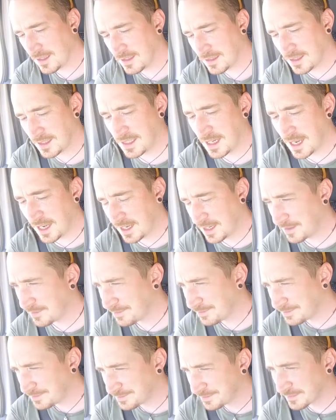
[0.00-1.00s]
Today
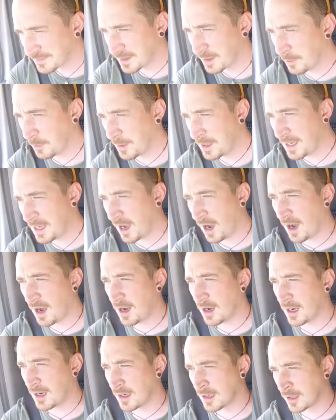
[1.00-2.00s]
we're
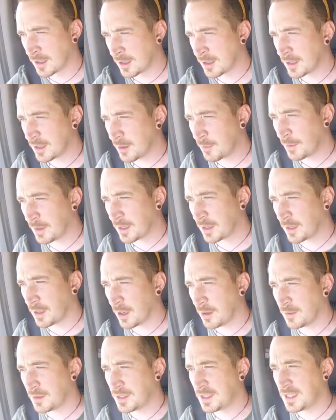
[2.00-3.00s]
gonna
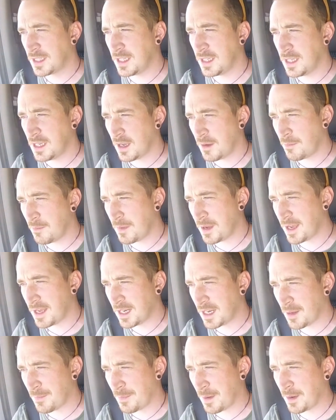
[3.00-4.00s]
go see a
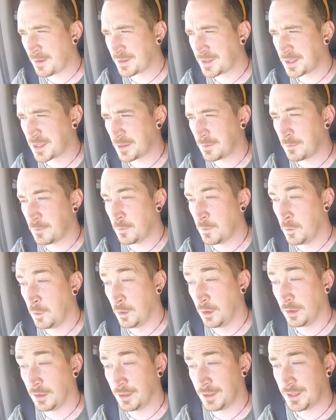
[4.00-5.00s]
man about some
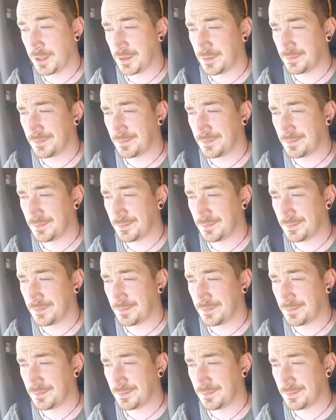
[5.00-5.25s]
wood